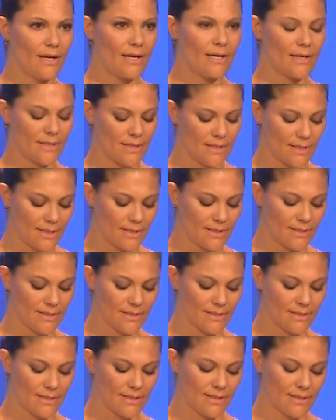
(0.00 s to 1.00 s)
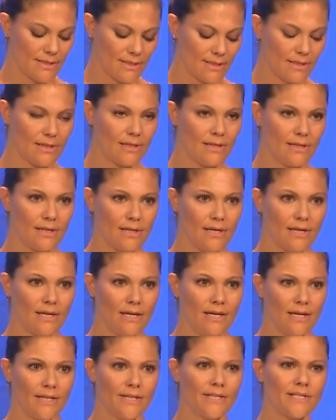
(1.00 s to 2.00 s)
It is
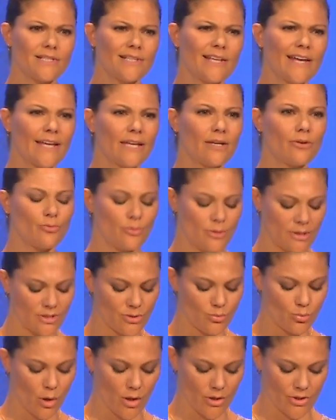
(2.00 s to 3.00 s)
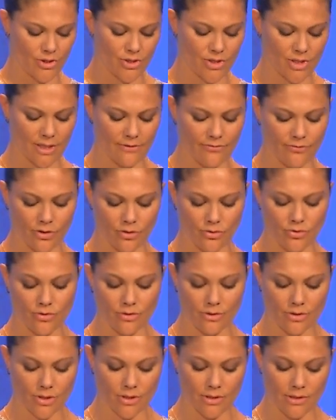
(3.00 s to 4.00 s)
like a wristwatch. If you
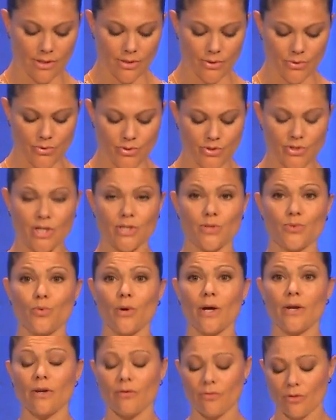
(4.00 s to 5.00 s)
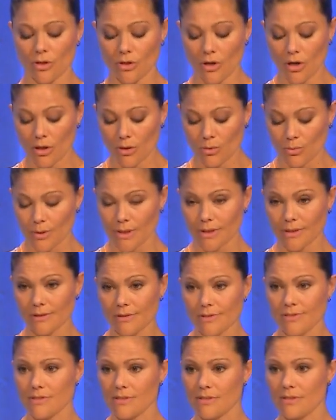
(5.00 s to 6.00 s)
lose just one of the
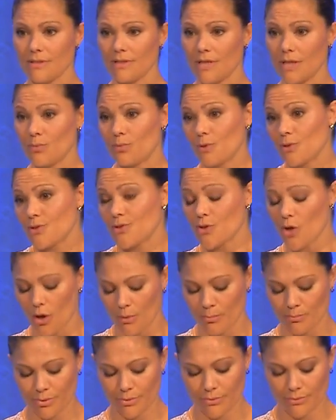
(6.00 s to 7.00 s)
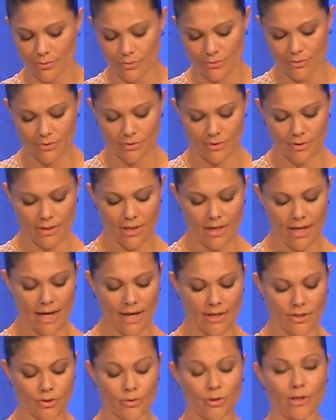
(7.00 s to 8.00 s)
cogwheels, it will stop,
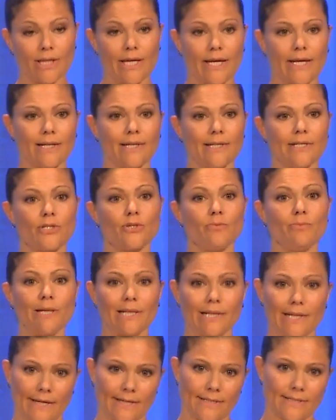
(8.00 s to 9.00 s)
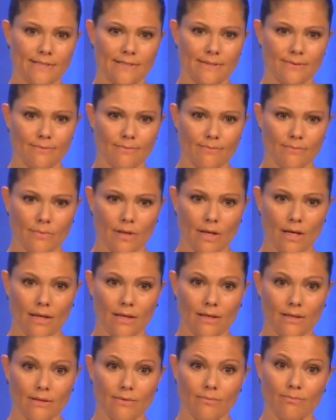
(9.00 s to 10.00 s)
and you are likely to be late,
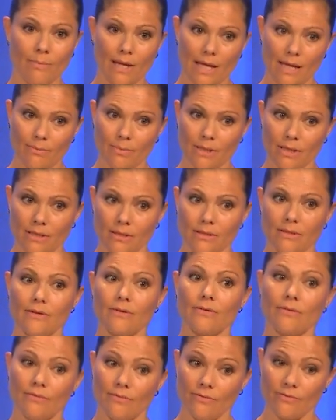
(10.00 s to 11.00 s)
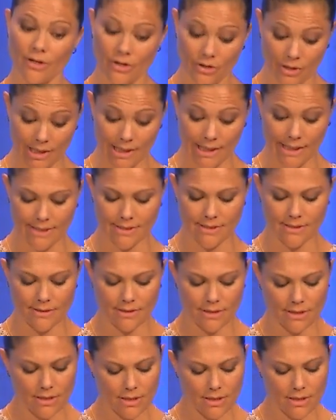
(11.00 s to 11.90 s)
and maybe very late.